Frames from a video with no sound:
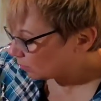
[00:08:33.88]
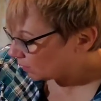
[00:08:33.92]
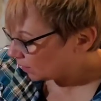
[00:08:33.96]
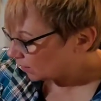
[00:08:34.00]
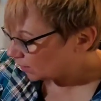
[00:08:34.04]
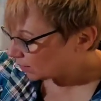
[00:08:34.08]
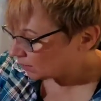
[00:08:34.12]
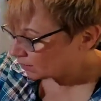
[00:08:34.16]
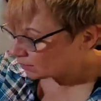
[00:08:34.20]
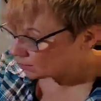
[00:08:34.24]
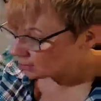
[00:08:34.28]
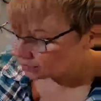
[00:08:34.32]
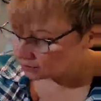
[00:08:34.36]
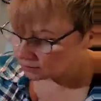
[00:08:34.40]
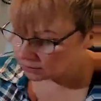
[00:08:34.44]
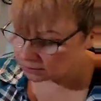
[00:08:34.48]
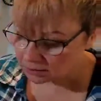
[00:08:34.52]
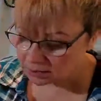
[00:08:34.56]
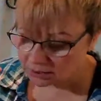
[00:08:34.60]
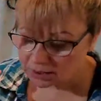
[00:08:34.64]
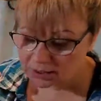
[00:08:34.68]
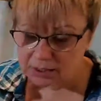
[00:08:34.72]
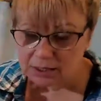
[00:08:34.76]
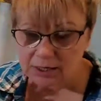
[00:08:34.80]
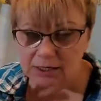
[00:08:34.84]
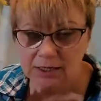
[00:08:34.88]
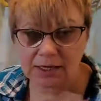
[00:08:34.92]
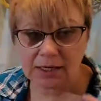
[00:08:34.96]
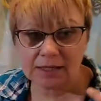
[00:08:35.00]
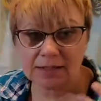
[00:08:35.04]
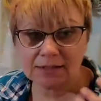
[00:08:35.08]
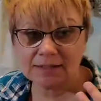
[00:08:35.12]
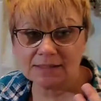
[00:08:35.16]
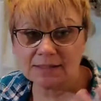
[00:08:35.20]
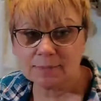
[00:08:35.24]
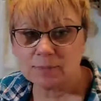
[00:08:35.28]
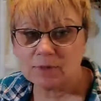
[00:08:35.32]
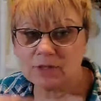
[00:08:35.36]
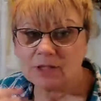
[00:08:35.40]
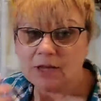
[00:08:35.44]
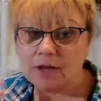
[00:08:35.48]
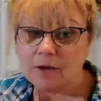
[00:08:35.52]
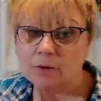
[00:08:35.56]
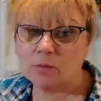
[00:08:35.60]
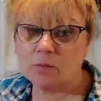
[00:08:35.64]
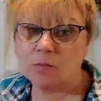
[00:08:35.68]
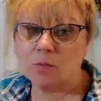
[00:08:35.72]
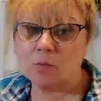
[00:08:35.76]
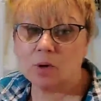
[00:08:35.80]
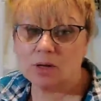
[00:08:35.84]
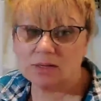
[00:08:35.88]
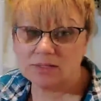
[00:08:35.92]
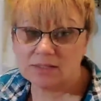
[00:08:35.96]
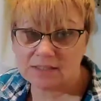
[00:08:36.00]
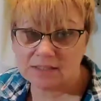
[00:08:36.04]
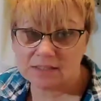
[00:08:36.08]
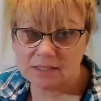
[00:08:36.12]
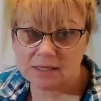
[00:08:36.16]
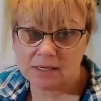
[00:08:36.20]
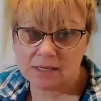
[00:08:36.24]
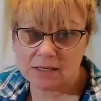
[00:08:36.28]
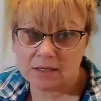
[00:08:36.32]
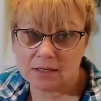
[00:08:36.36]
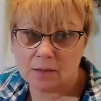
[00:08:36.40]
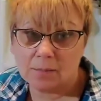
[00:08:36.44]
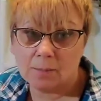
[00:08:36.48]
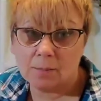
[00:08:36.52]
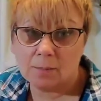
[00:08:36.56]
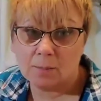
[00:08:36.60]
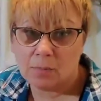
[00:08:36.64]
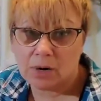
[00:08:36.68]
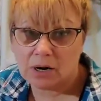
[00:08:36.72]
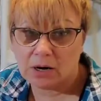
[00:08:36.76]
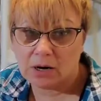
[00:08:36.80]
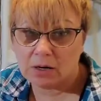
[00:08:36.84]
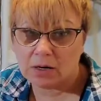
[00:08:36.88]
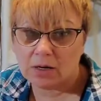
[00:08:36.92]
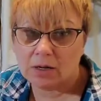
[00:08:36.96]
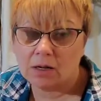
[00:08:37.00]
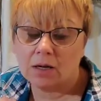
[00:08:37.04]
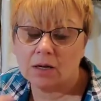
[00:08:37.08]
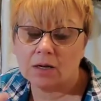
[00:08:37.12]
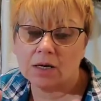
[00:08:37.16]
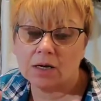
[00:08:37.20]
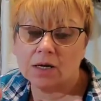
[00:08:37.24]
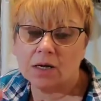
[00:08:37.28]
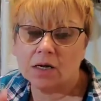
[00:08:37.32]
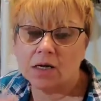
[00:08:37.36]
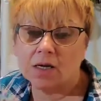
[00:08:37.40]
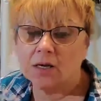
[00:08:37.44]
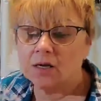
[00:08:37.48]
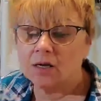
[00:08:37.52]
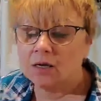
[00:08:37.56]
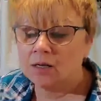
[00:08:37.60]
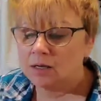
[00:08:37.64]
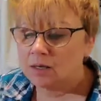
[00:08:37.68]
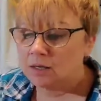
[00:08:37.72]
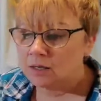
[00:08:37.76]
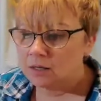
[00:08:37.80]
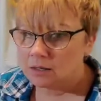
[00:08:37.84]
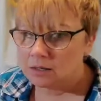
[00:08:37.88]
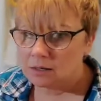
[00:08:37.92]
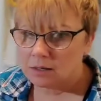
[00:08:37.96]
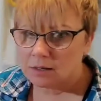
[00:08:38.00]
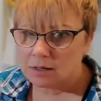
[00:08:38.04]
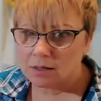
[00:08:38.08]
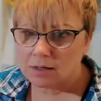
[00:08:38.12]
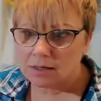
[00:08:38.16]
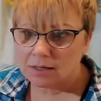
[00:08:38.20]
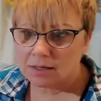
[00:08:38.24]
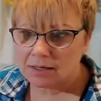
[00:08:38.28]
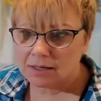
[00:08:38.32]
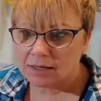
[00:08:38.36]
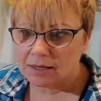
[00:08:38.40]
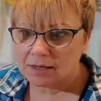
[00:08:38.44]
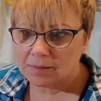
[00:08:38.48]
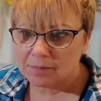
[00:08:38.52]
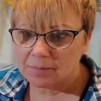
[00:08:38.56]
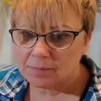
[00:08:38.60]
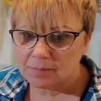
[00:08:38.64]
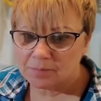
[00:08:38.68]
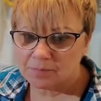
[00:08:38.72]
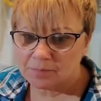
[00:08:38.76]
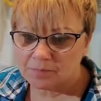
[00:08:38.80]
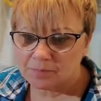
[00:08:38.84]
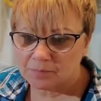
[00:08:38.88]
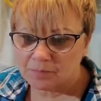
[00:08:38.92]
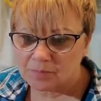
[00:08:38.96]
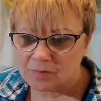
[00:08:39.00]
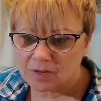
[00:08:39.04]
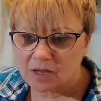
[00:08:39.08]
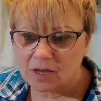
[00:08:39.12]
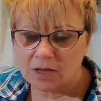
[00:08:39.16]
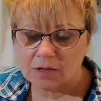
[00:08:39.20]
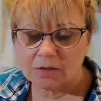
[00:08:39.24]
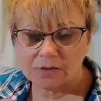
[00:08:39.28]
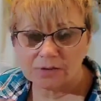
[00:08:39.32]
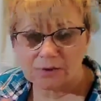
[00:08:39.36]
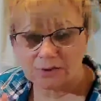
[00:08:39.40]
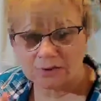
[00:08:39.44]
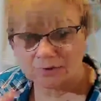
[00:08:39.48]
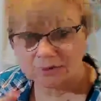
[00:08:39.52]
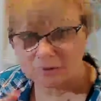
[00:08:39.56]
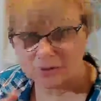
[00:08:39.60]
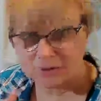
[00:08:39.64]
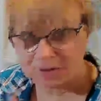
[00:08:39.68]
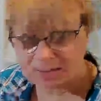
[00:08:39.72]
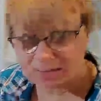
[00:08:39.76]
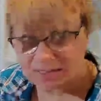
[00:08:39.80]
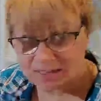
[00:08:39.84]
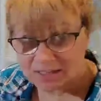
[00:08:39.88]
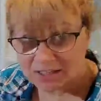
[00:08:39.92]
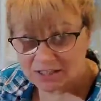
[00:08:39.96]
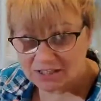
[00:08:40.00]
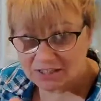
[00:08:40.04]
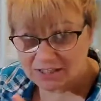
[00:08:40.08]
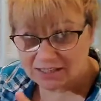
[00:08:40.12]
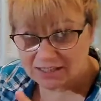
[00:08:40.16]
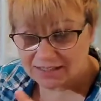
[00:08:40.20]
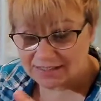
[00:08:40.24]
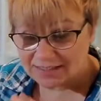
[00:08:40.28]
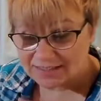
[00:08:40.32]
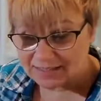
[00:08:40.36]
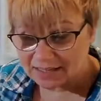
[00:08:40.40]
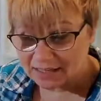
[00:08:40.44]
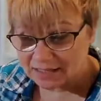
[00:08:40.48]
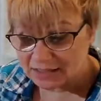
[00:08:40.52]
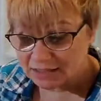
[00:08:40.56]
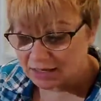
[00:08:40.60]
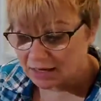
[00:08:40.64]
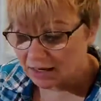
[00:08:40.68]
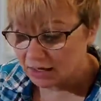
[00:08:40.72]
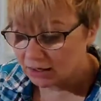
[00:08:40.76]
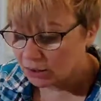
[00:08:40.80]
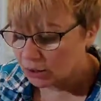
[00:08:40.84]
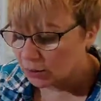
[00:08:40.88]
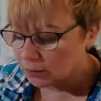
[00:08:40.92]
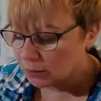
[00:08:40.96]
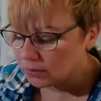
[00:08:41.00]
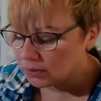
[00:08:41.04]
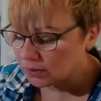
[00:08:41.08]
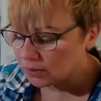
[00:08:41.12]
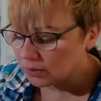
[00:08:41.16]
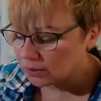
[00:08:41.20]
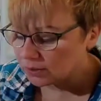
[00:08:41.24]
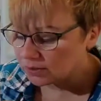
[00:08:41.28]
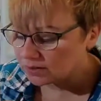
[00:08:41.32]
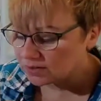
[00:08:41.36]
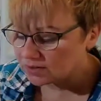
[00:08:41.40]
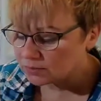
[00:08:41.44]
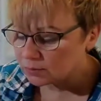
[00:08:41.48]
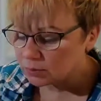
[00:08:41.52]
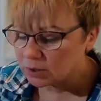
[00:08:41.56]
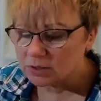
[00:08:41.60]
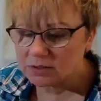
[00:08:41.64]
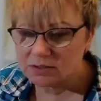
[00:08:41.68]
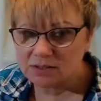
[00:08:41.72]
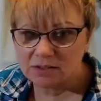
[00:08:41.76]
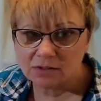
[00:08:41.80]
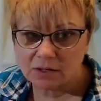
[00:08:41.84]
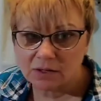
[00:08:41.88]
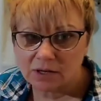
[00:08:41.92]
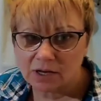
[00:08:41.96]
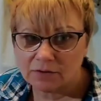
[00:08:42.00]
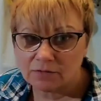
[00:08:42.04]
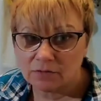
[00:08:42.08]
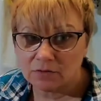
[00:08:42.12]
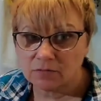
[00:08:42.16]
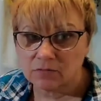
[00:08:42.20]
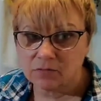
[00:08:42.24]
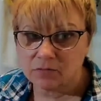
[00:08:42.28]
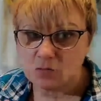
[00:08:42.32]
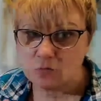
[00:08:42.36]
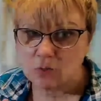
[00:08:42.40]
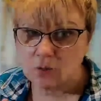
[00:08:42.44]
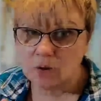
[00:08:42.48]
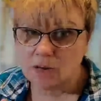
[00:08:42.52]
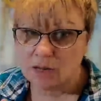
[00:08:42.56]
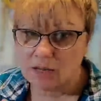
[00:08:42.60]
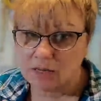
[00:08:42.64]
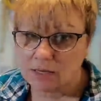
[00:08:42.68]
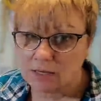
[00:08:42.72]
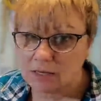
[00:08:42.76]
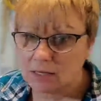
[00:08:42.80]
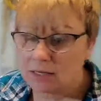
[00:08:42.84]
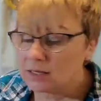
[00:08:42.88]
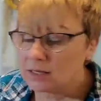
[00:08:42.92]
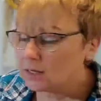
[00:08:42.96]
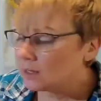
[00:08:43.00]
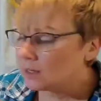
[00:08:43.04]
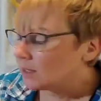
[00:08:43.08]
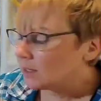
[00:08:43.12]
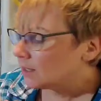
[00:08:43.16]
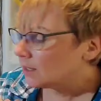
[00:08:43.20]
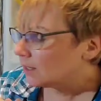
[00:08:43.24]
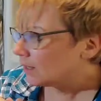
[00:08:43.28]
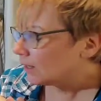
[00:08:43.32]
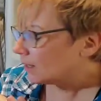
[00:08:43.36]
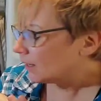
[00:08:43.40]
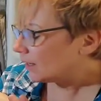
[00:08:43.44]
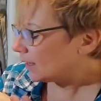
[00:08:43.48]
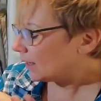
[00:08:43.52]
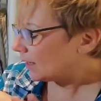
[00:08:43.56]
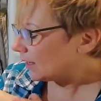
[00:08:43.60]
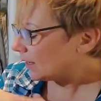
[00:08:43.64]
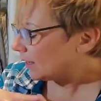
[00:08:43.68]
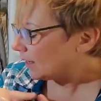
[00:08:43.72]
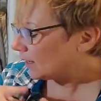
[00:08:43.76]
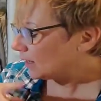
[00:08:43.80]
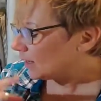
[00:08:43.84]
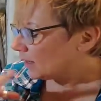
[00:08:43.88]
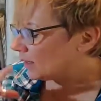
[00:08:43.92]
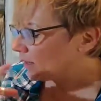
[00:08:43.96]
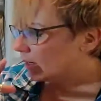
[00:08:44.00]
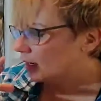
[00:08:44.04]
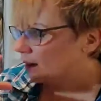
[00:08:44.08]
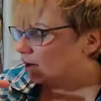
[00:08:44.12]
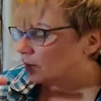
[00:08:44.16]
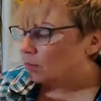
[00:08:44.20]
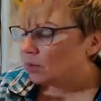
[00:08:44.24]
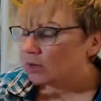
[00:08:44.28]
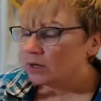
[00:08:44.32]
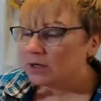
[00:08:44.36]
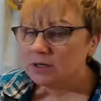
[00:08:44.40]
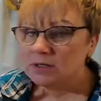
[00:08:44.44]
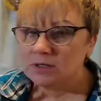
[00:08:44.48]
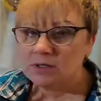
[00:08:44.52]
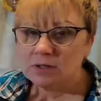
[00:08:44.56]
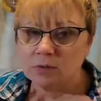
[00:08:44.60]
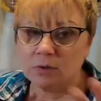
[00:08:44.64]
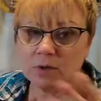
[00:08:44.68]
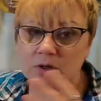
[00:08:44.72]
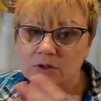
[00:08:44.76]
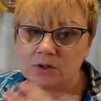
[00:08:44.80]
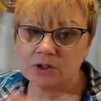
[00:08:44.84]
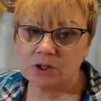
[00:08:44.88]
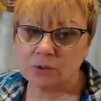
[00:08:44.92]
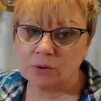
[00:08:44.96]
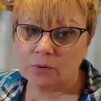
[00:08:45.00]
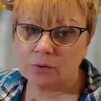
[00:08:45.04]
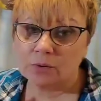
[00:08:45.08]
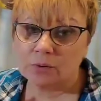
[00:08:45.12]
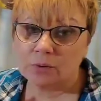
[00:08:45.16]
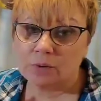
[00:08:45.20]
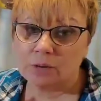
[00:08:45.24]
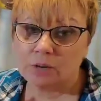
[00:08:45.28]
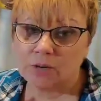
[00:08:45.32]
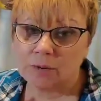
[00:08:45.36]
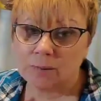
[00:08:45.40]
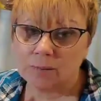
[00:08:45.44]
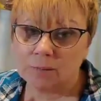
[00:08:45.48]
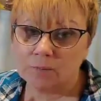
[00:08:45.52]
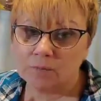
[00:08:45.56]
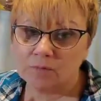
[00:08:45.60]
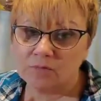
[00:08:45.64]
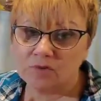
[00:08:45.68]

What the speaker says: know, kind of get some of that rustic Americana, other such things like that going on as well. So I have a variety. And I wanted to also